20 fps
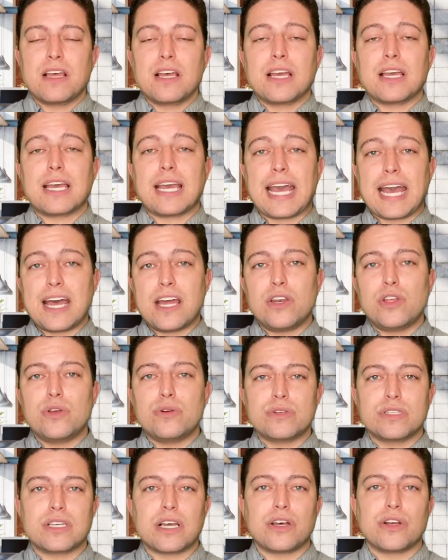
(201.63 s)
Can you
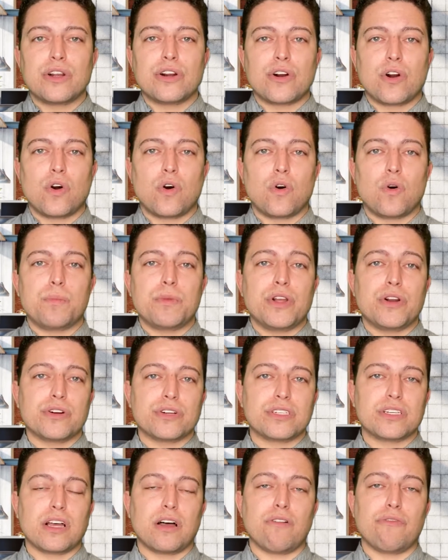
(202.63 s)
sell your home
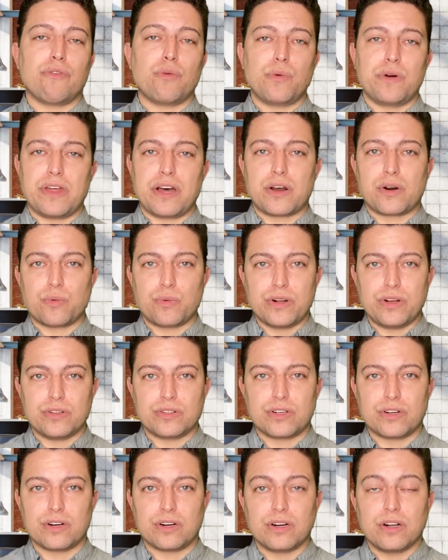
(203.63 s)
yourself without a
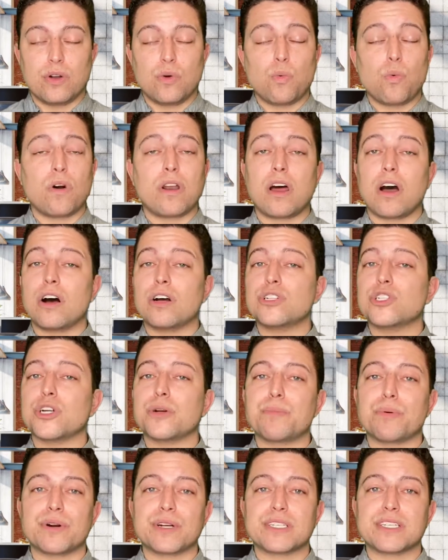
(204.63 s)
realtor?
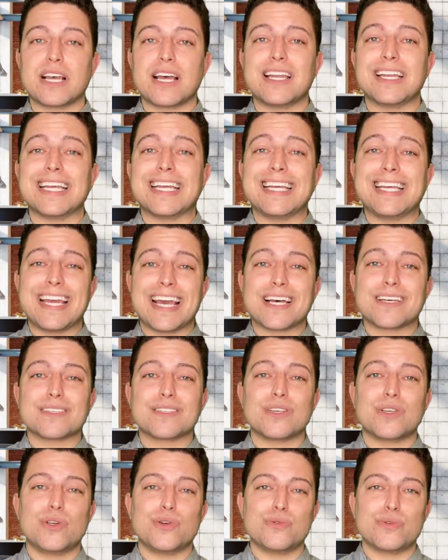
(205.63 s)
100%.
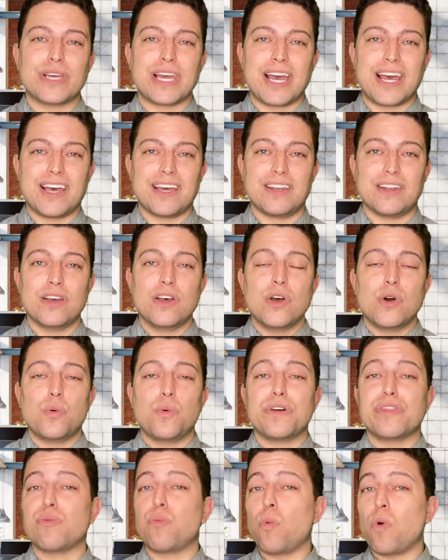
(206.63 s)
Yes, you can,
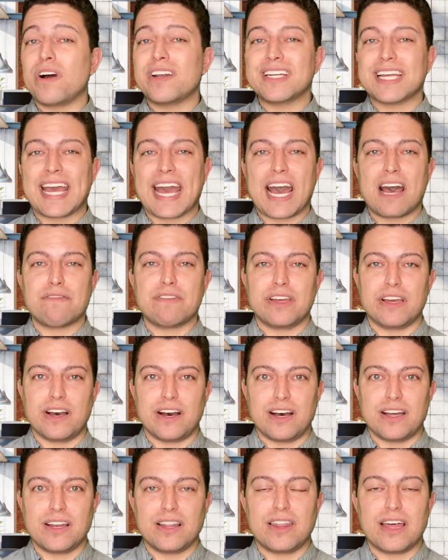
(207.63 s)
with one
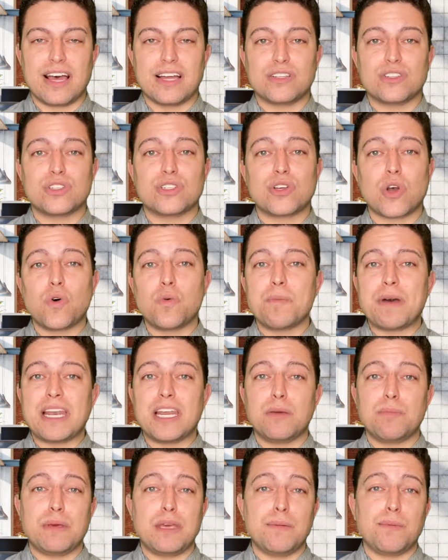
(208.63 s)
caveat that so
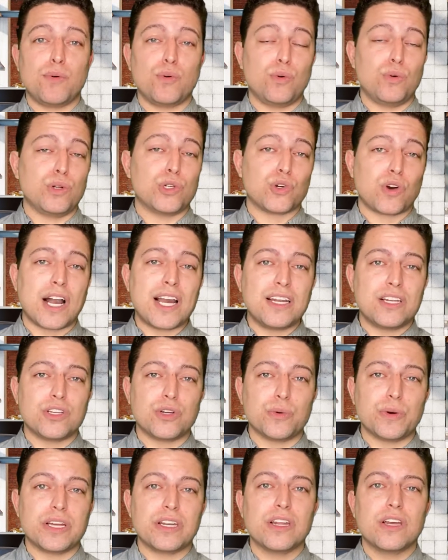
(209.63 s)
many people who try to
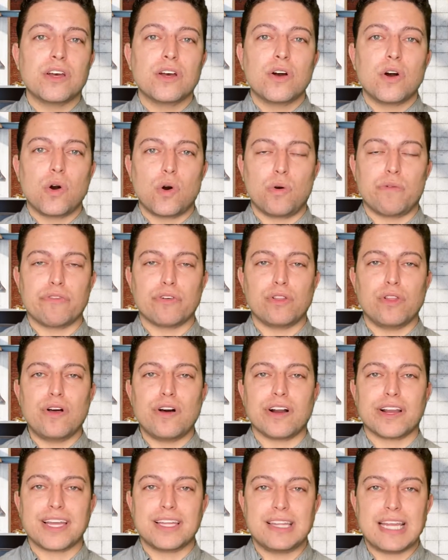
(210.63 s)
do it
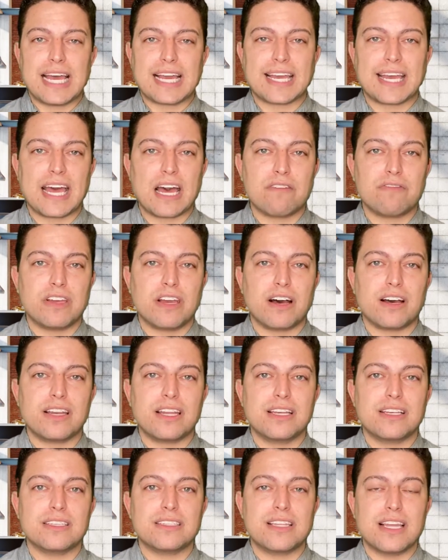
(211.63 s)
overlook, and that caveat
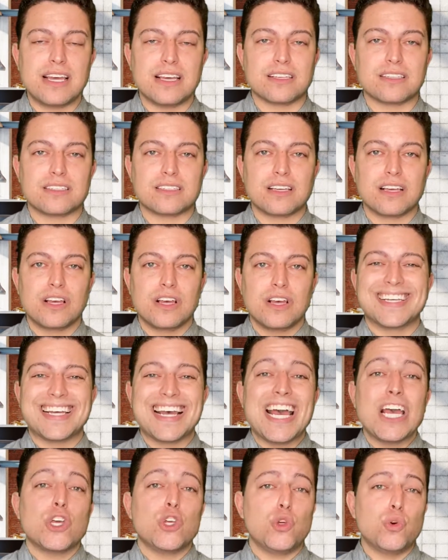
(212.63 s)
is this.
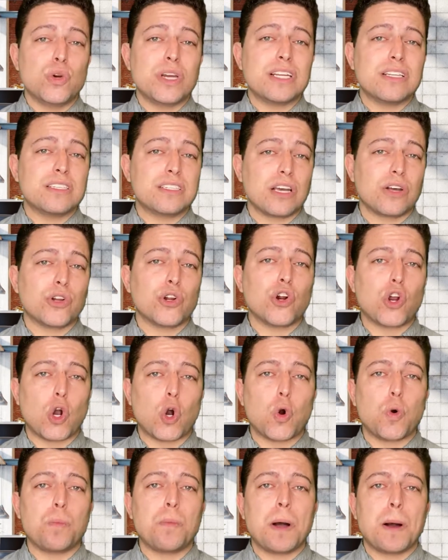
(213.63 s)
You can sell your
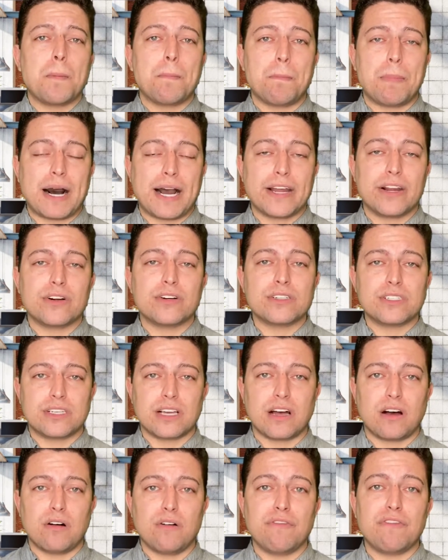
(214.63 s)
home by
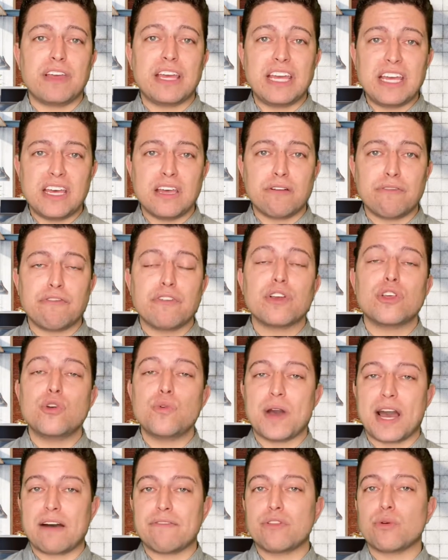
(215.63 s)
yourself if you
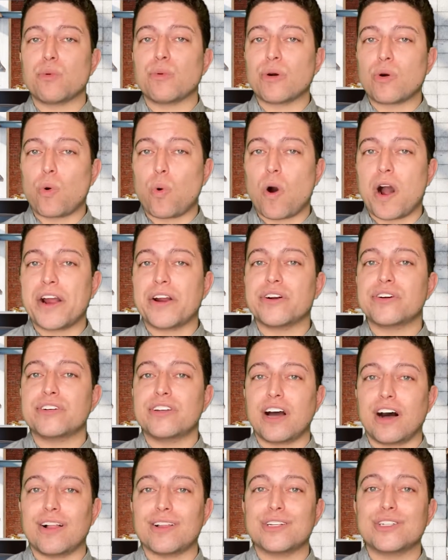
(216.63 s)
have the required
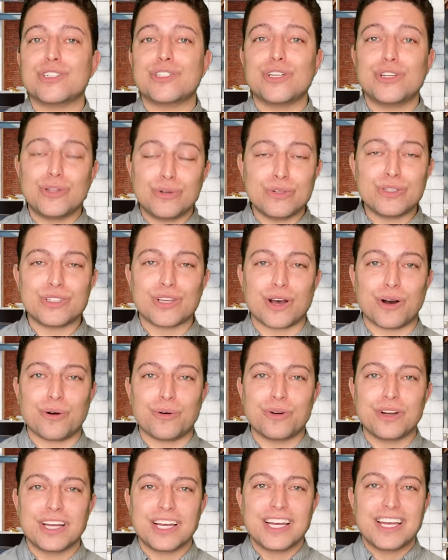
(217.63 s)
knowledge to do so.
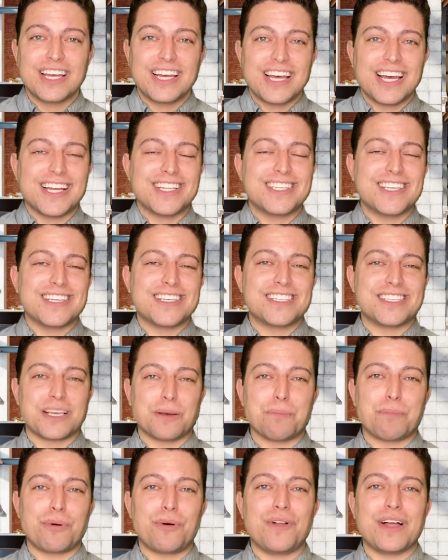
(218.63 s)
It's as
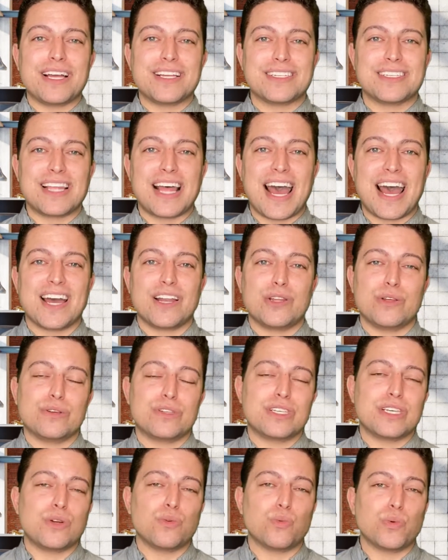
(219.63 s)
simple as that. You
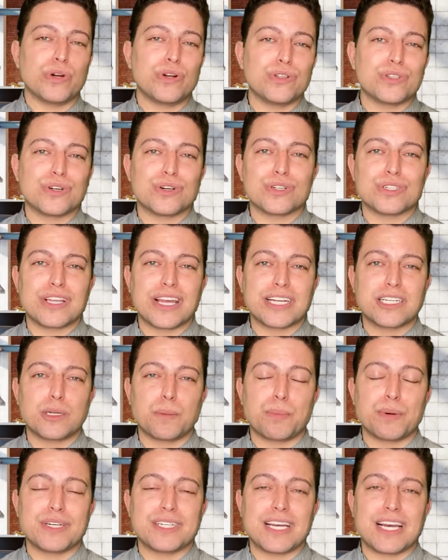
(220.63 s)
see, realtors like to
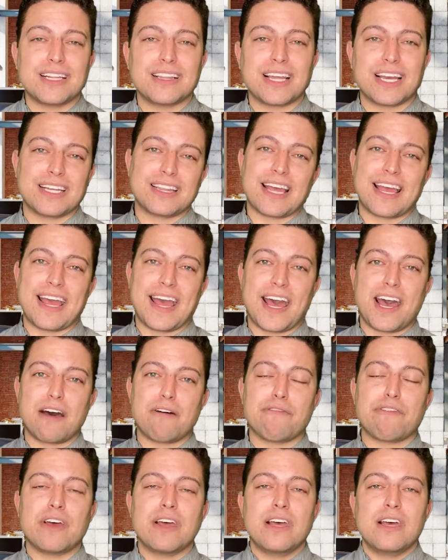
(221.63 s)
pretend like they
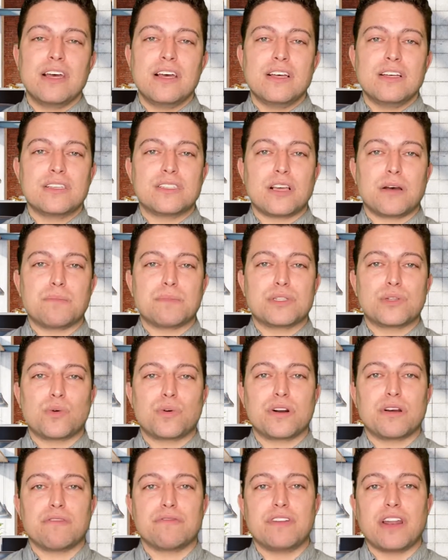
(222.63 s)
have some
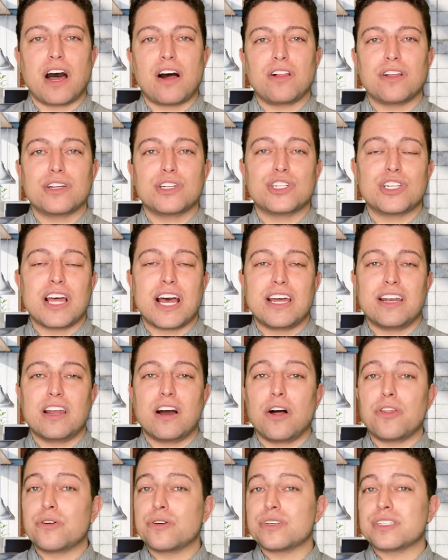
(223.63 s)
sort of knowledge that
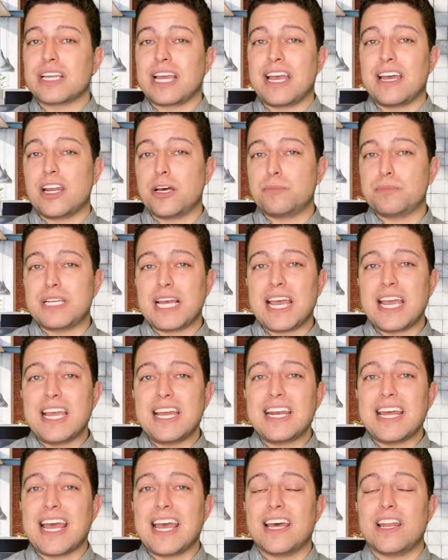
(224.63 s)
others can't
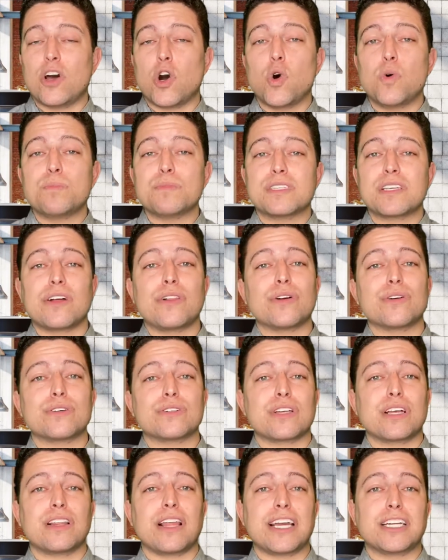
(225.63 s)
obtain, and home
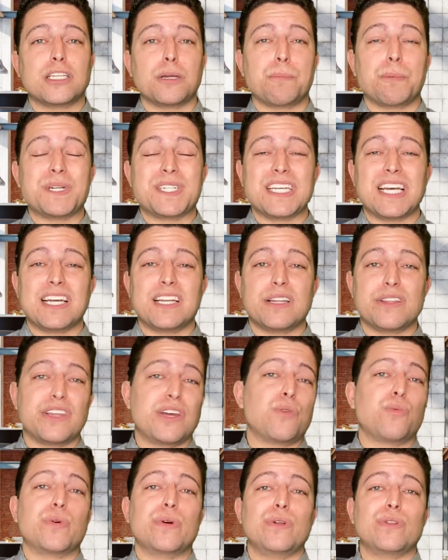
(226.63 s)
sellers like to pretend
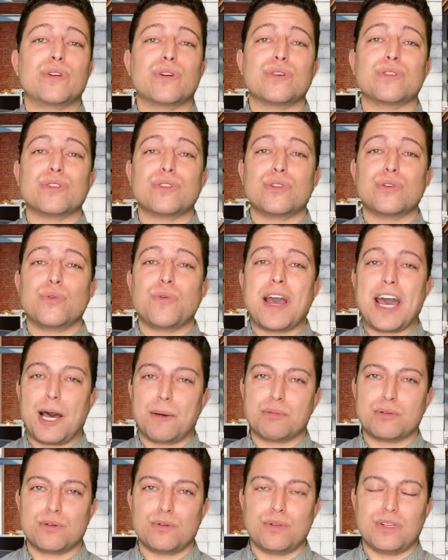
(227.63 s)
that realtors do
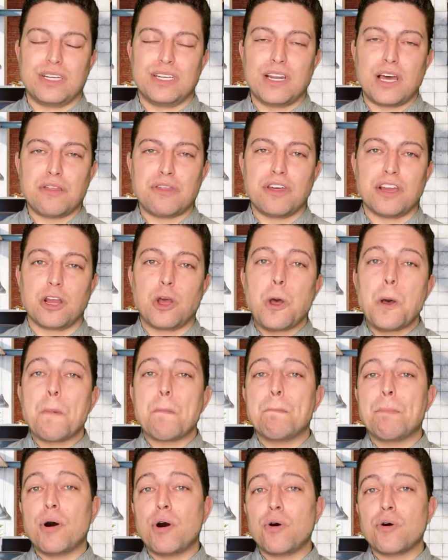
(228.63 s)
absolutely nothing.
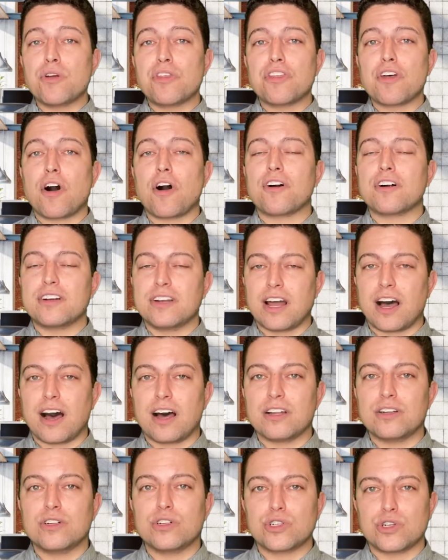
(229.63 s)
Both are
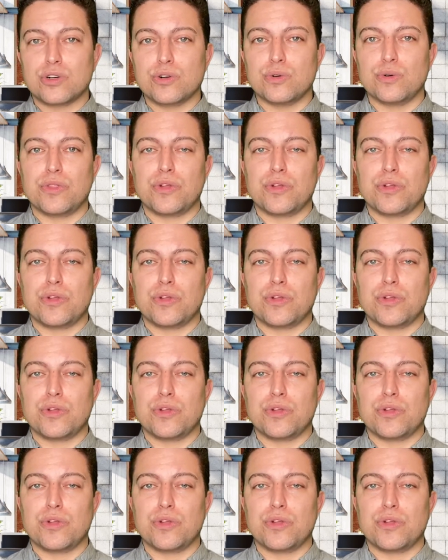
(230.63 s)
not true.